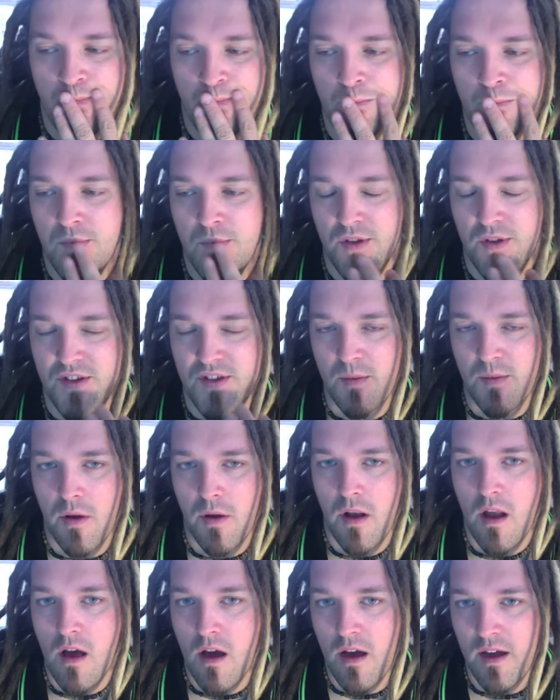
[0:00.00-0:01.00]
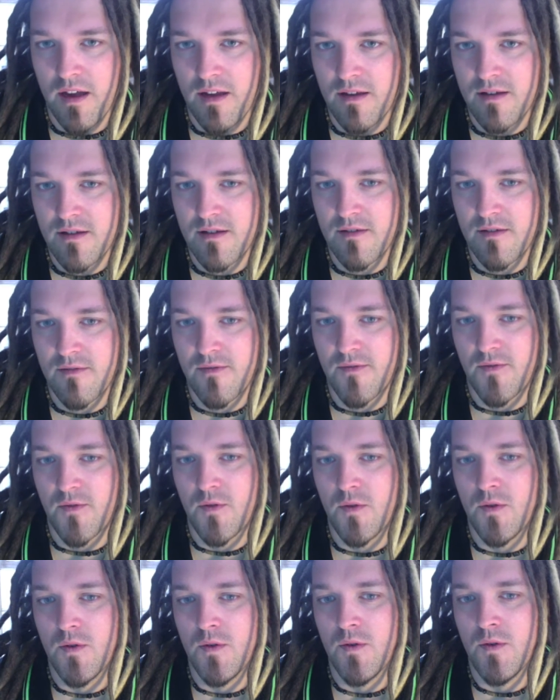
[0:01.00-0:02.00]
But supplies
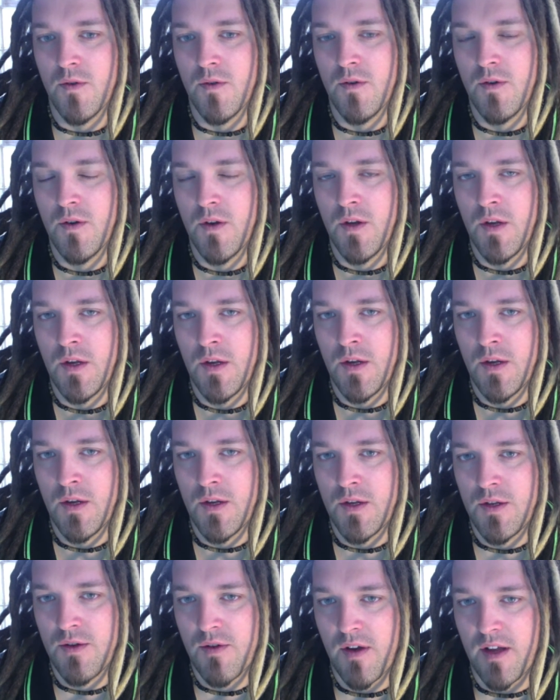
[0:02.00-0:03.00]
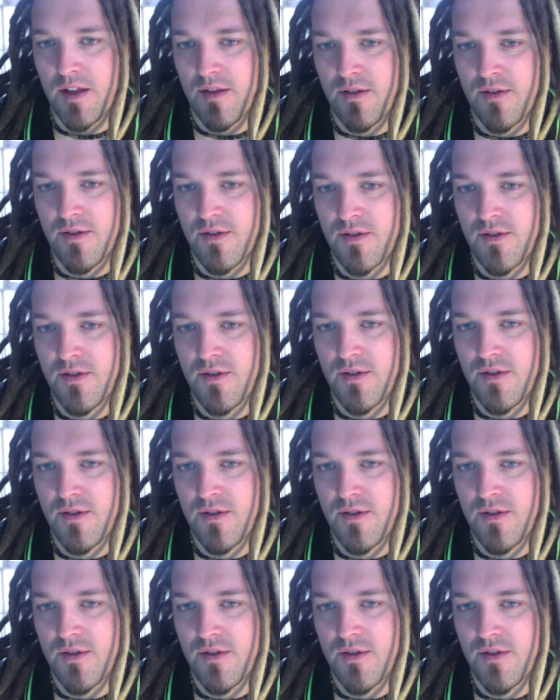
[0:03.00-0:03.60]
for dreads,